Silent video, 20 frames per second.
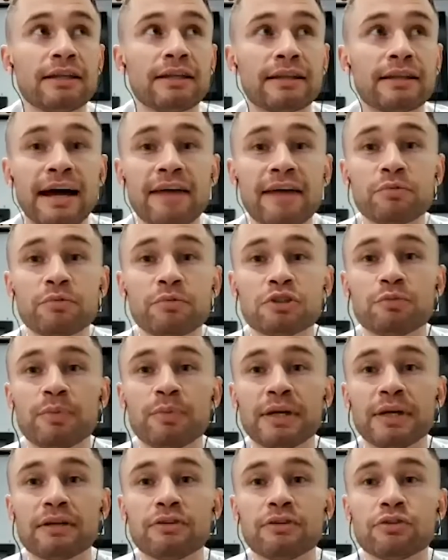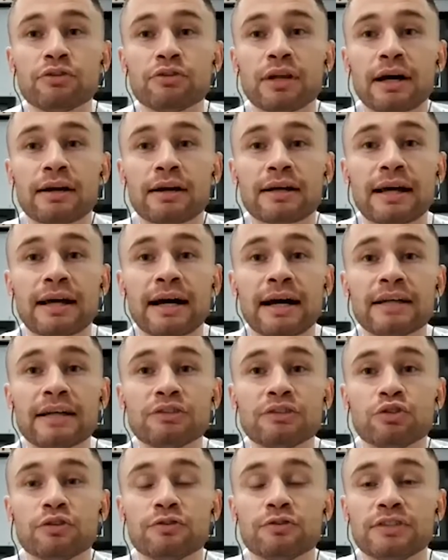Now, I've been speaking to a lot of
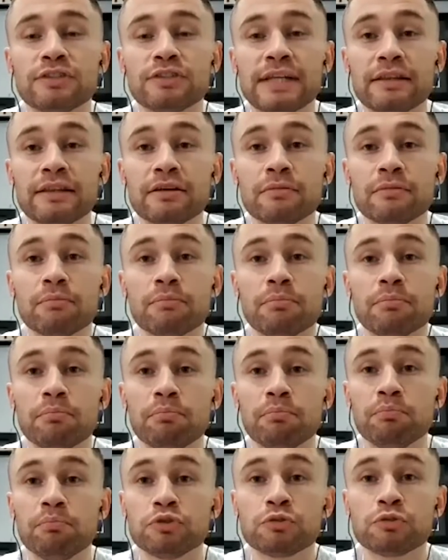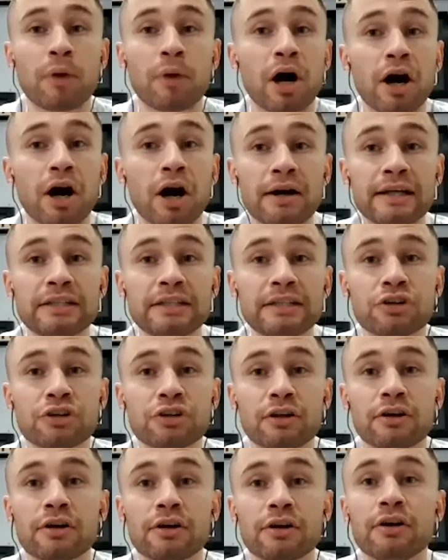guys who have seen them spar each
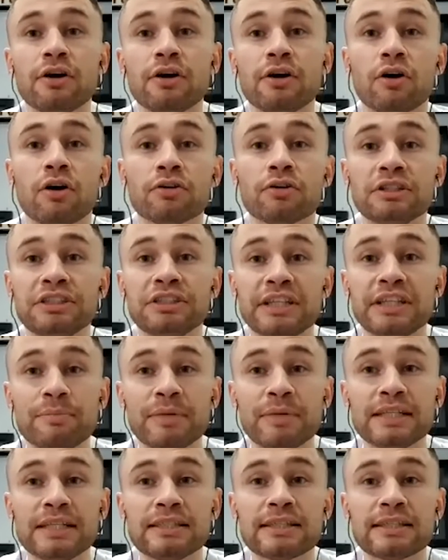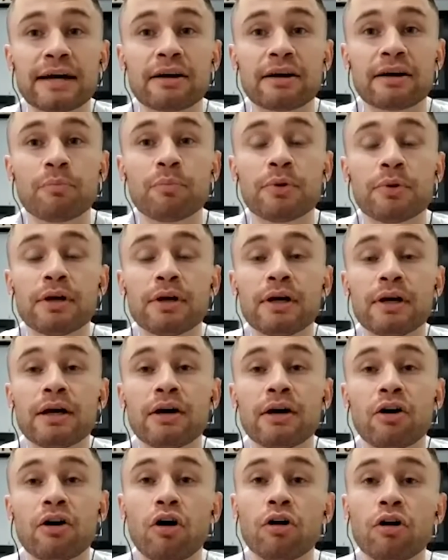other on the GB setup,
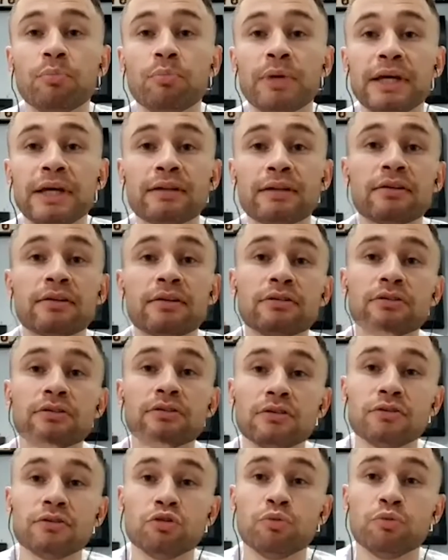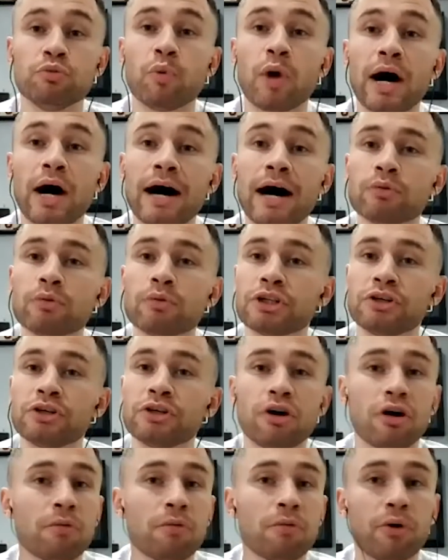albeit Dubois was a
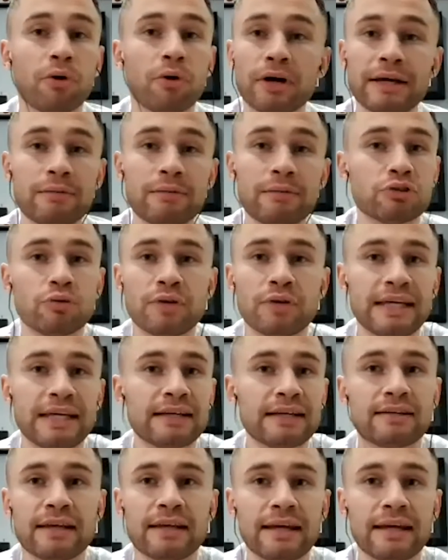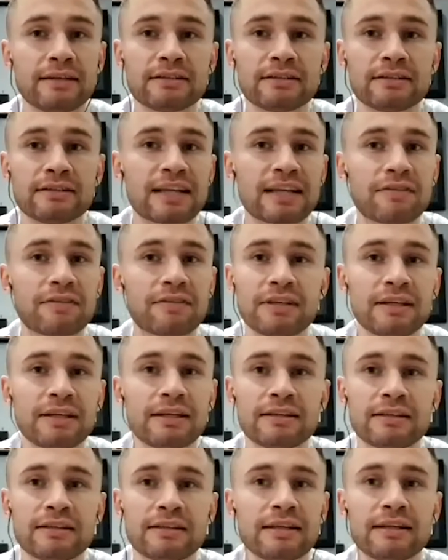young boy. He was only 17,
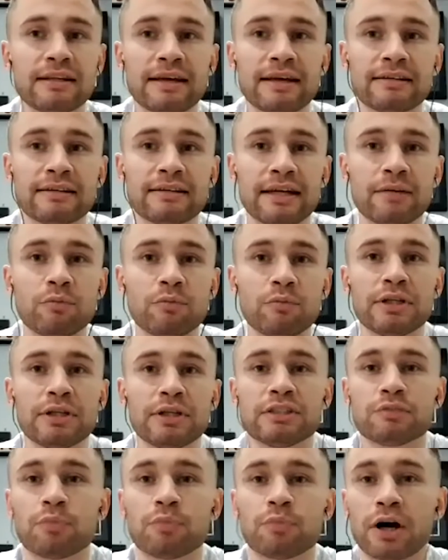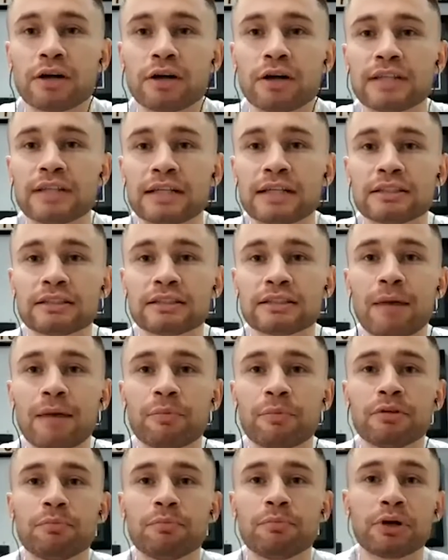18, 19 when these sparring sessions
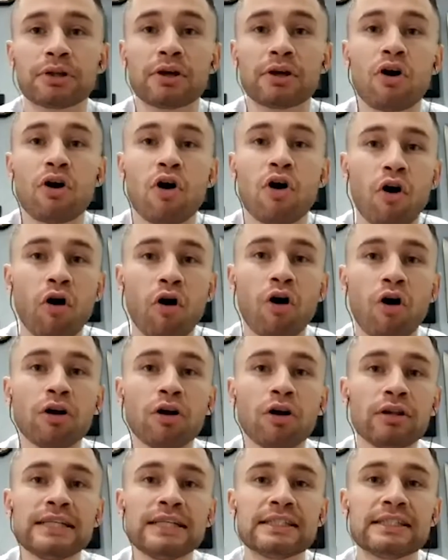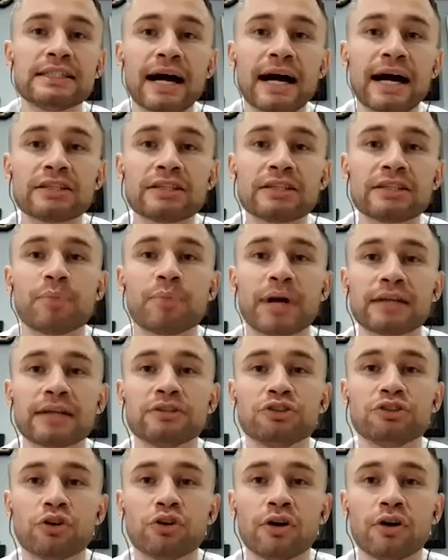happened, but all these guys are
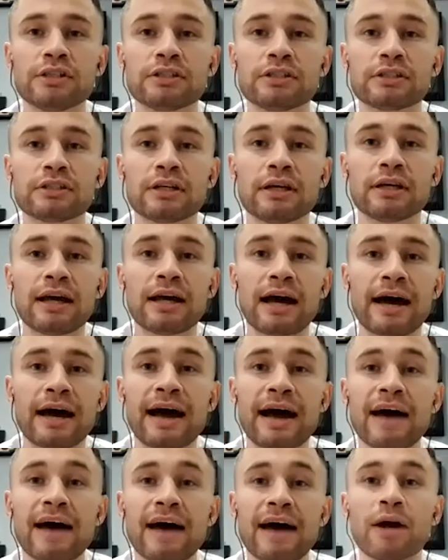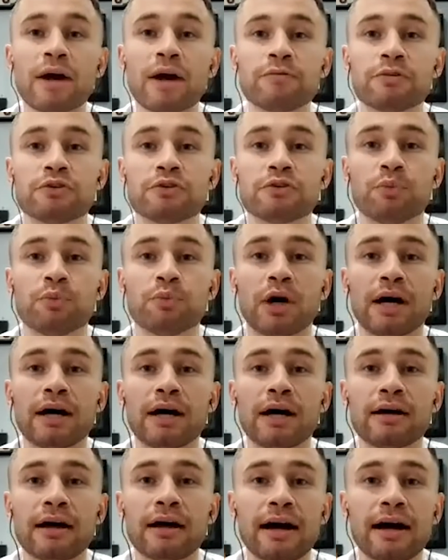picking Joyce. and I've went for Dubois.